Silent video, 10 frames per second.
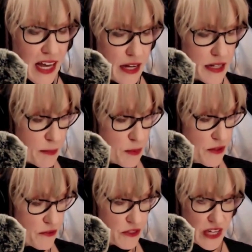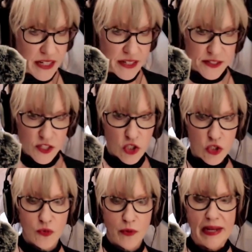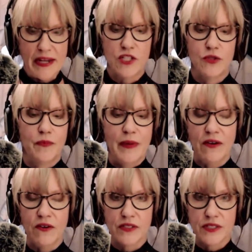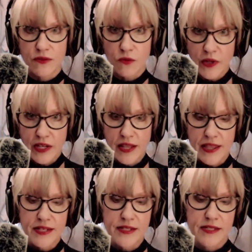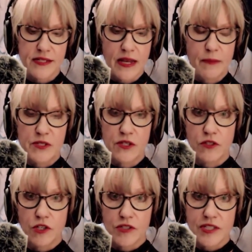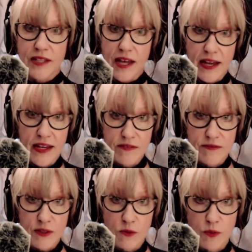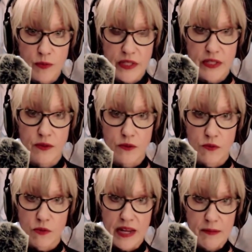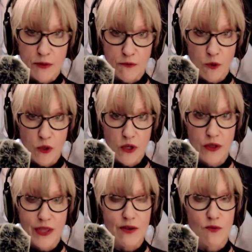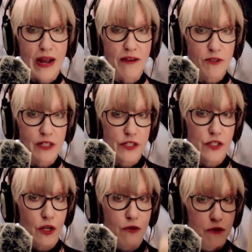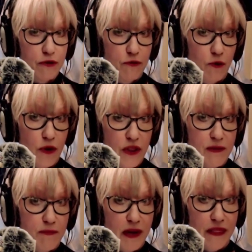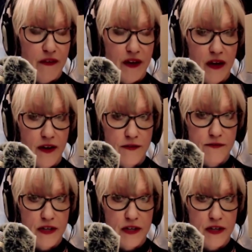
Couple of things to remind you about. When this episode goes live, it will be right before the raffle is over for the month of